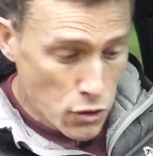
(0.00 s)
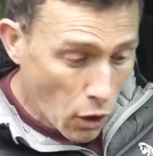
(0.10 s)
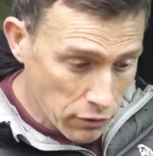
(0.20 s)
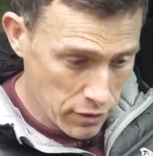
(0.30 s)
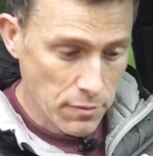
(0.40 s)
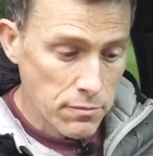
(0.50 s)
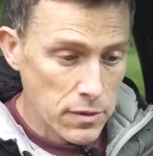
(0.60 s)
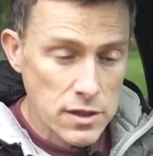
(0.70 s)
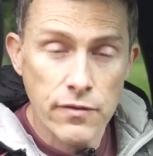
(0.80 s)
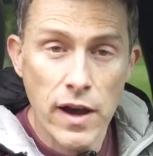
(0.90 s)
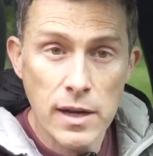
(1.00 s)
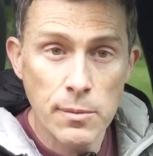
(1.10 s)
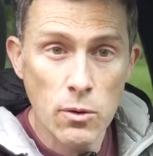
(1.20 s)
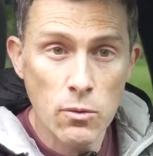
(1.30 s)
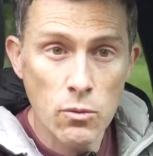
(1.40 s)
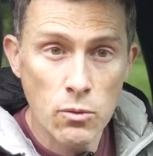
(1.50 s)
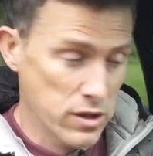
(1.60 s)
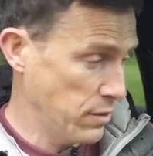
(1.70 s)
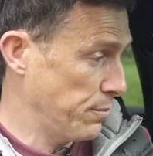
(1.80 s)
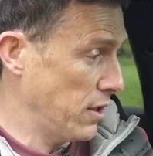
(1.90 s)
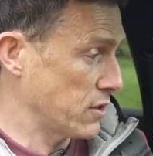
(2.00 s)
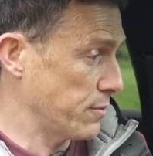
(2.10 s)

none of them is available with lumbar